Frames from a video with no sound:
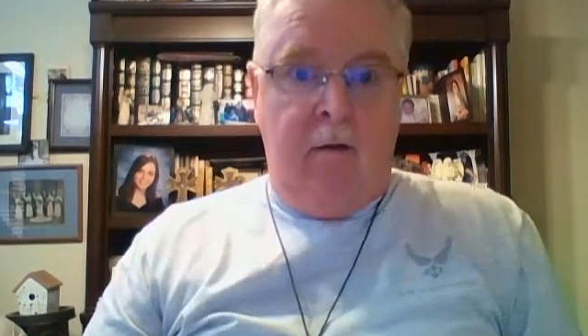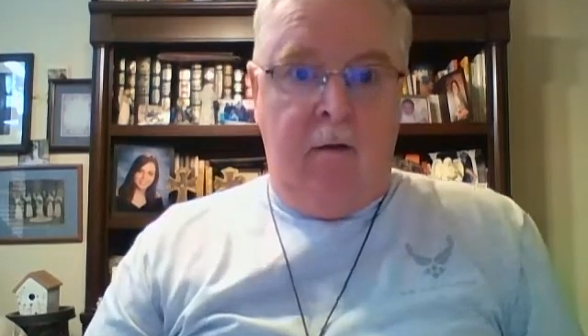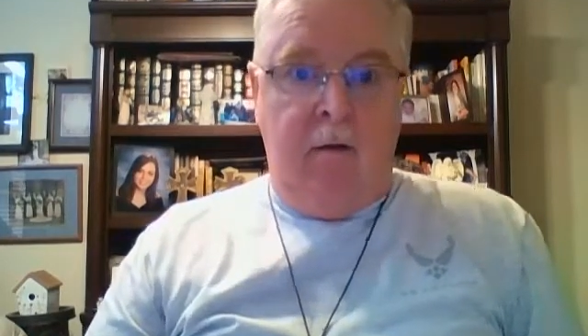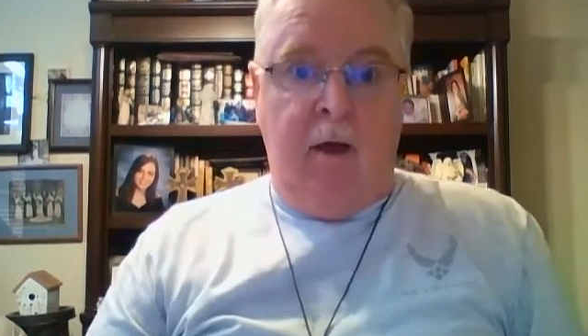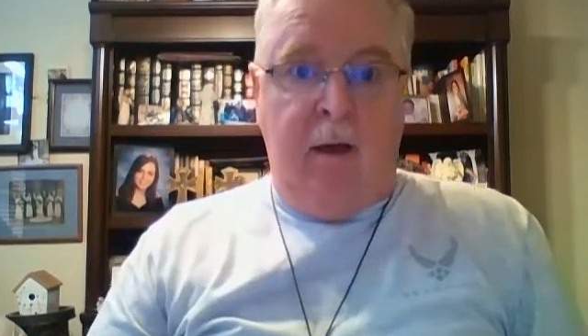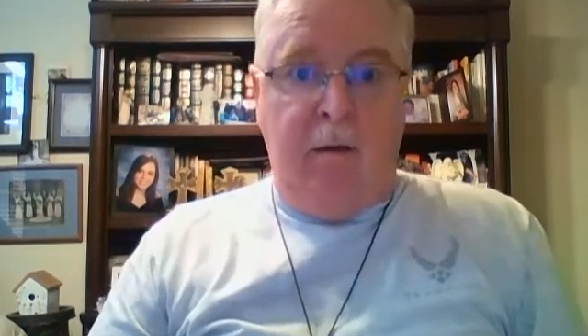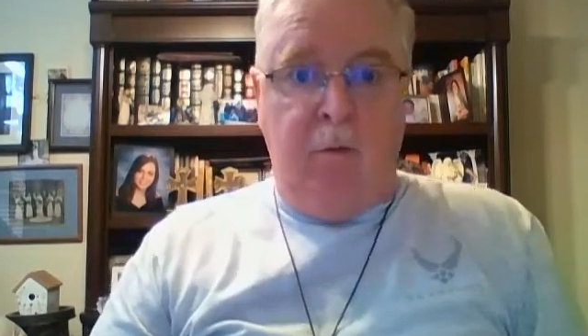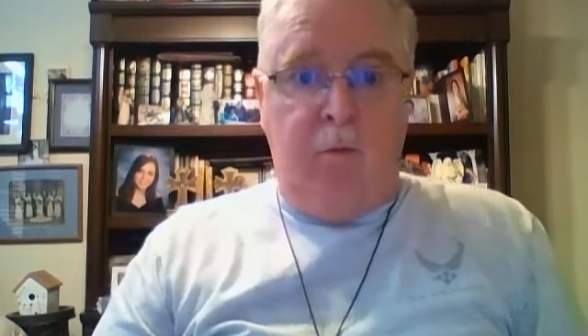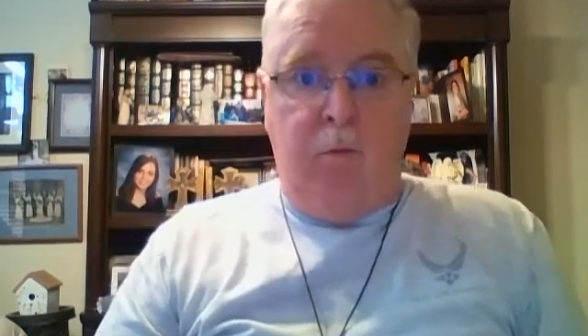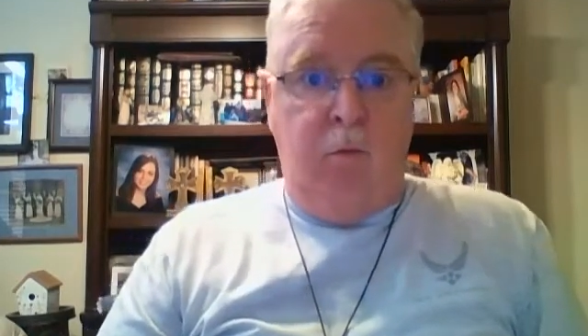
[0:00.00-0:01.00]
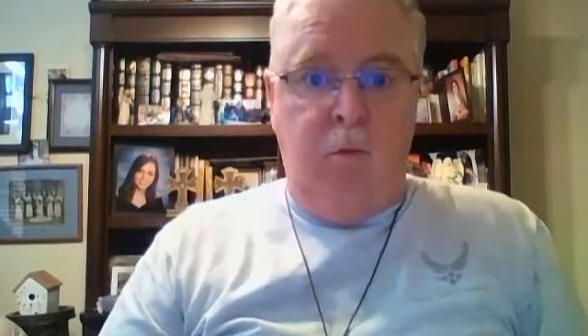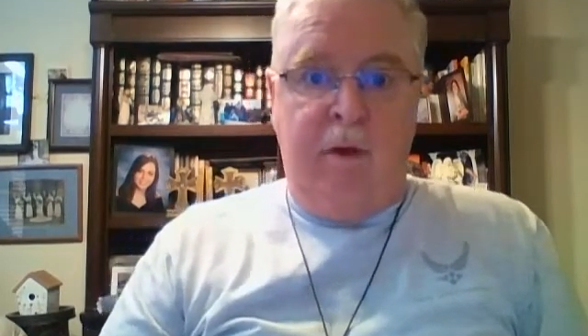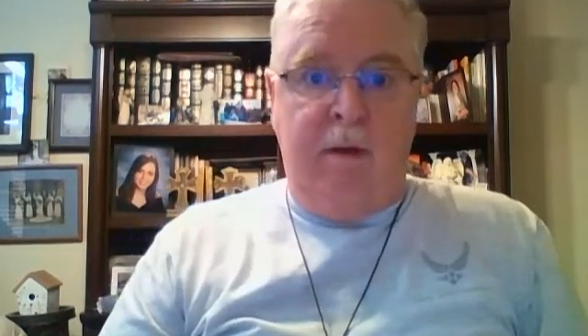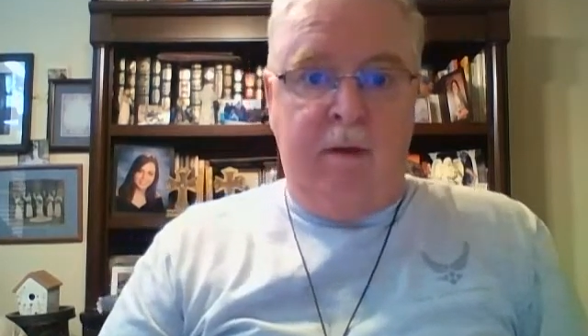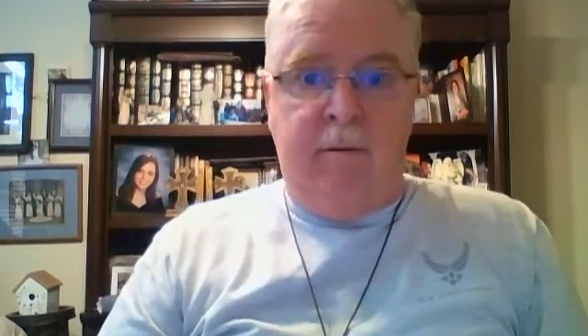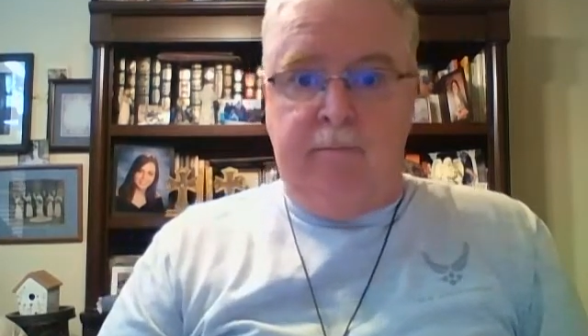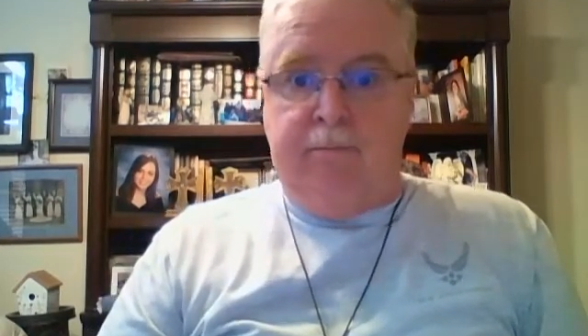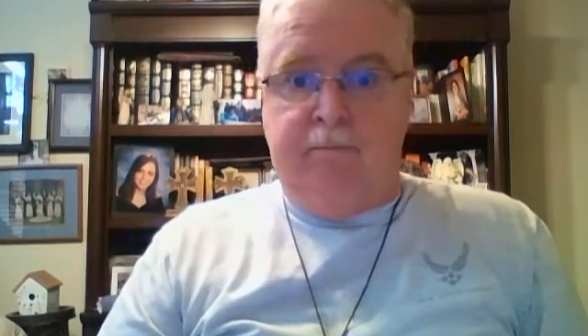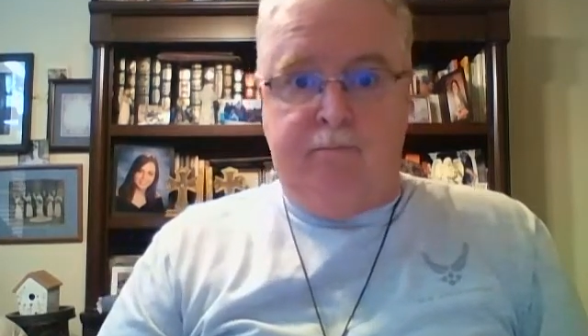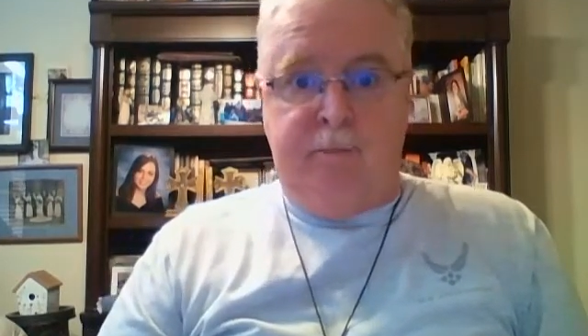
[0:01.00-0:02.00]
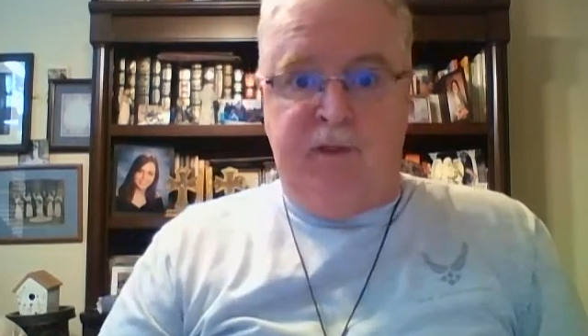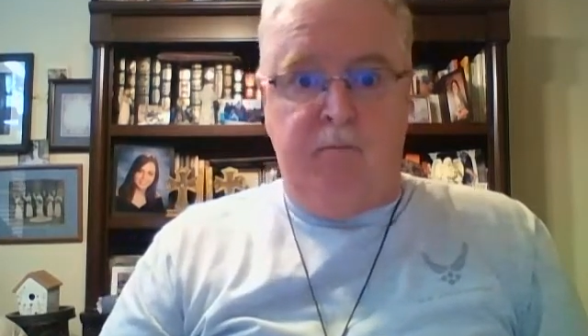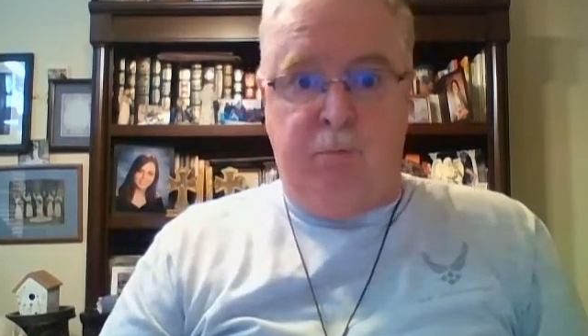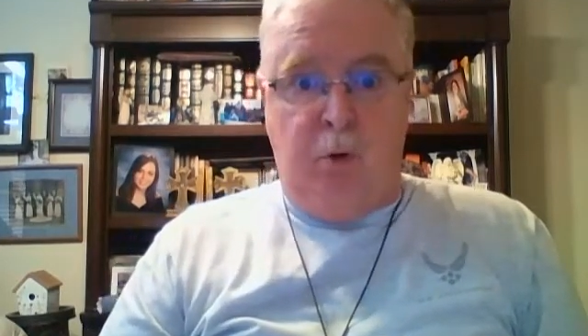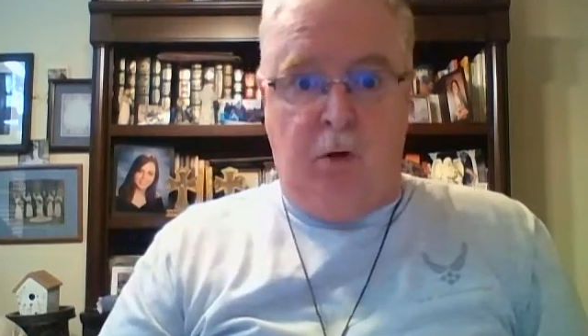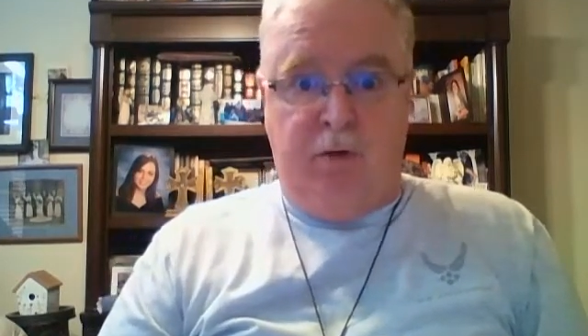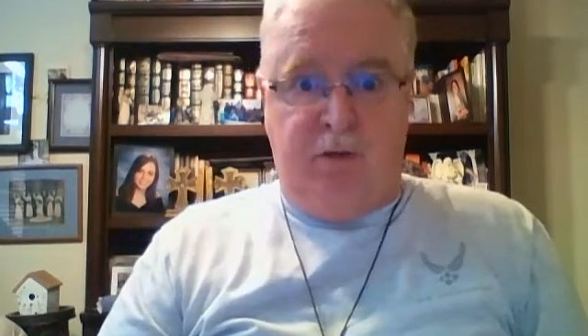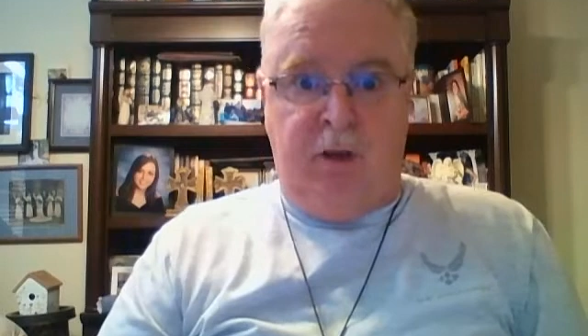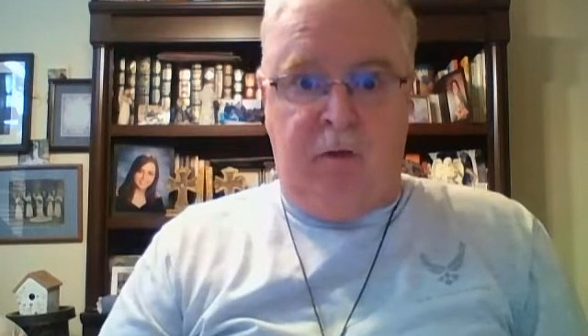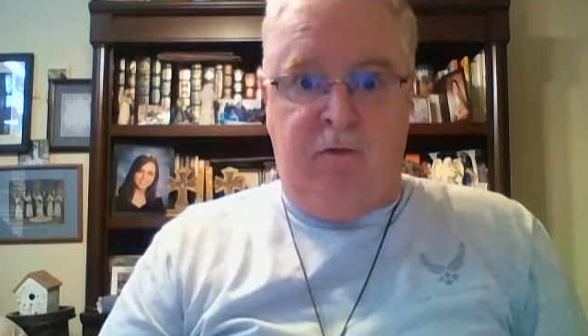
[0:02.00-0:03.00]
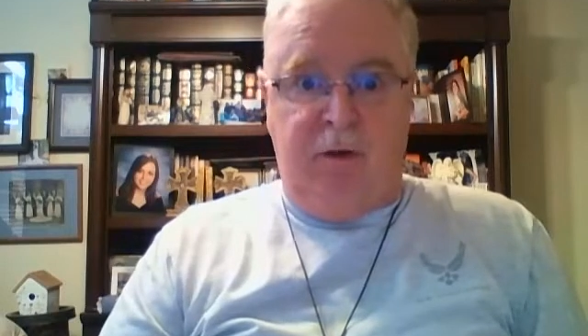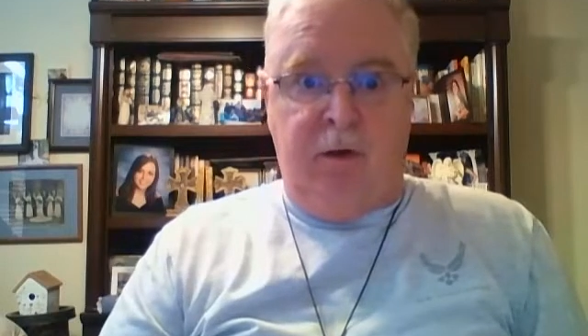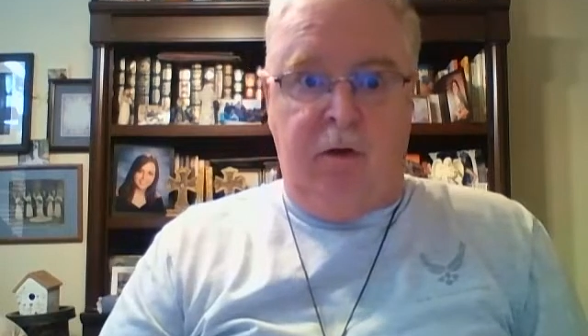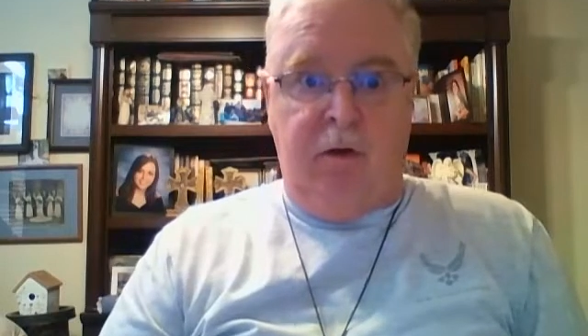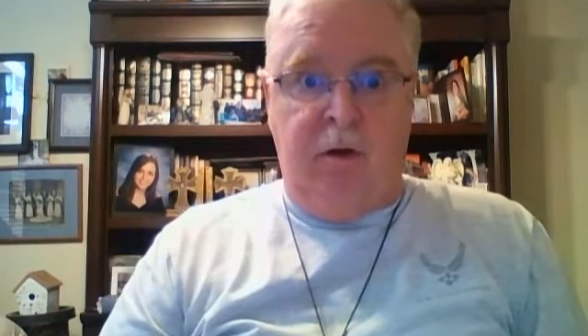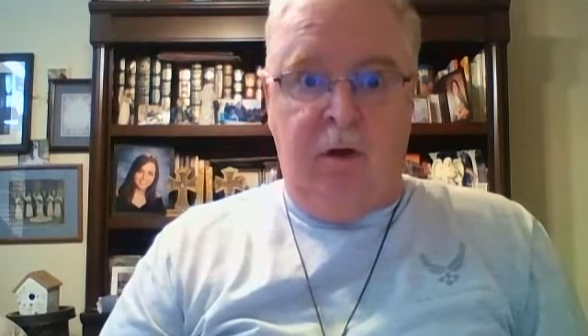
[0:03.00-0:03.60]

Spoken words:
Okay, we didn't put ourselves here.